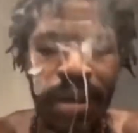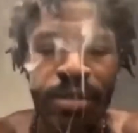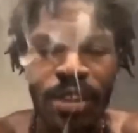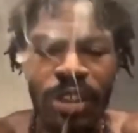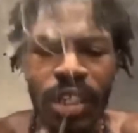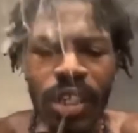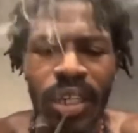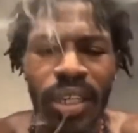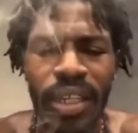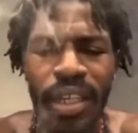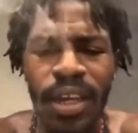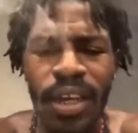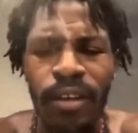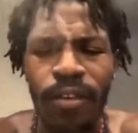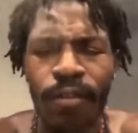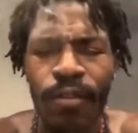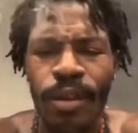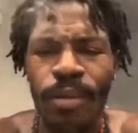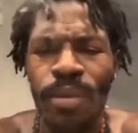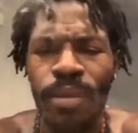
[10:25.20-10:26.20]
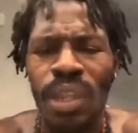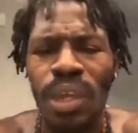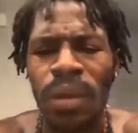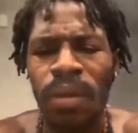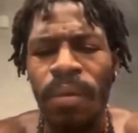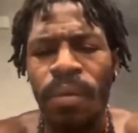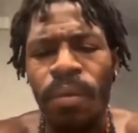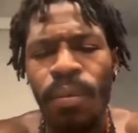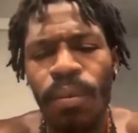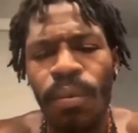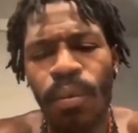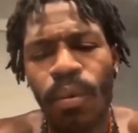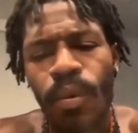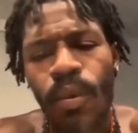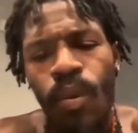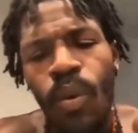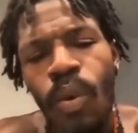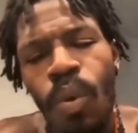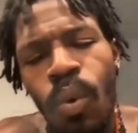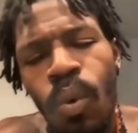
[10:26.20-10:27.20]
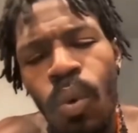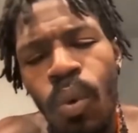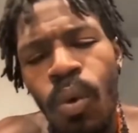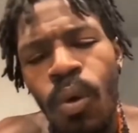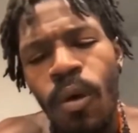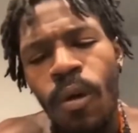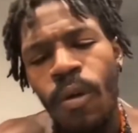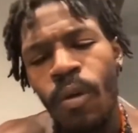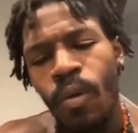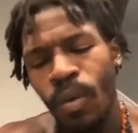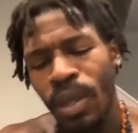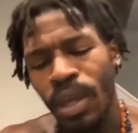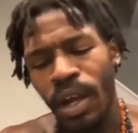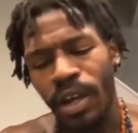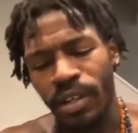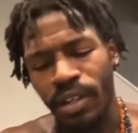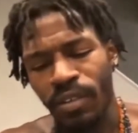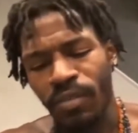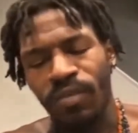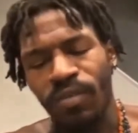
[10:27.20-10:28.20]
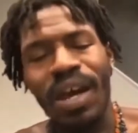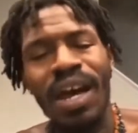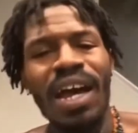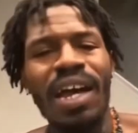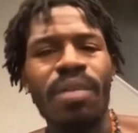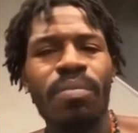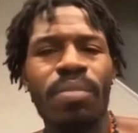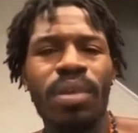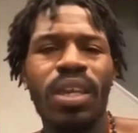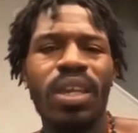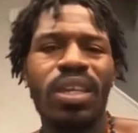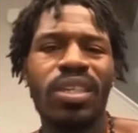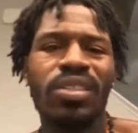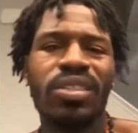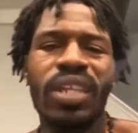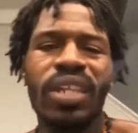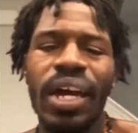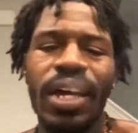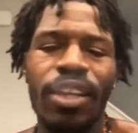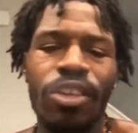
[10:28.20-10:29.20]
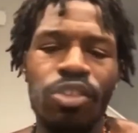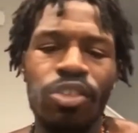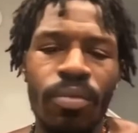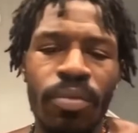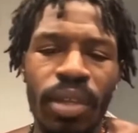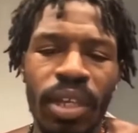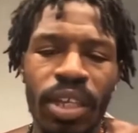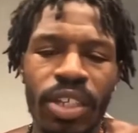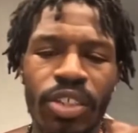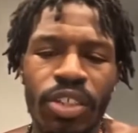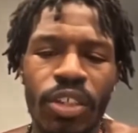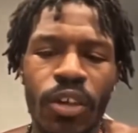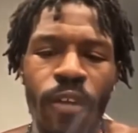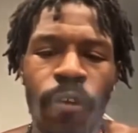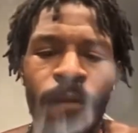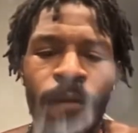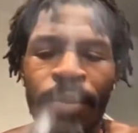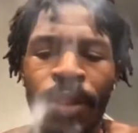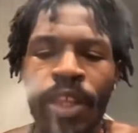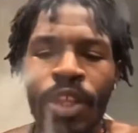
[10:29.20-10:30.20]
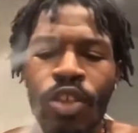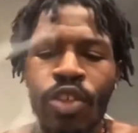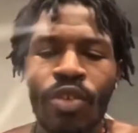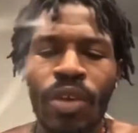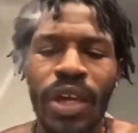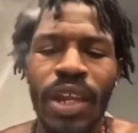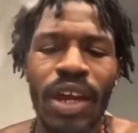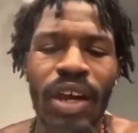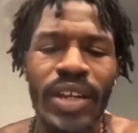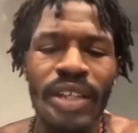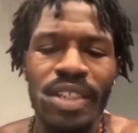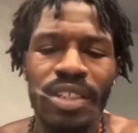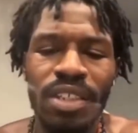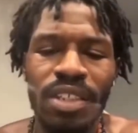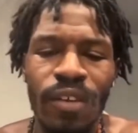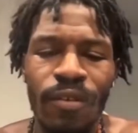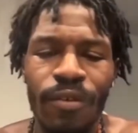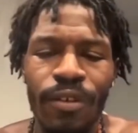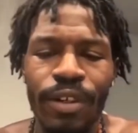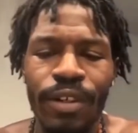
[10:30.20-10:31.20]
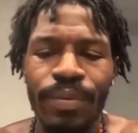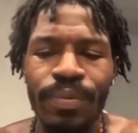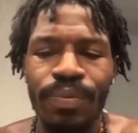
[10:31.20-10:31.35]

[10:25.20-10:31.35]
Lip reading: saying to y'all, you feel me? Like we are divine beings, nine the beings. So you got all these different.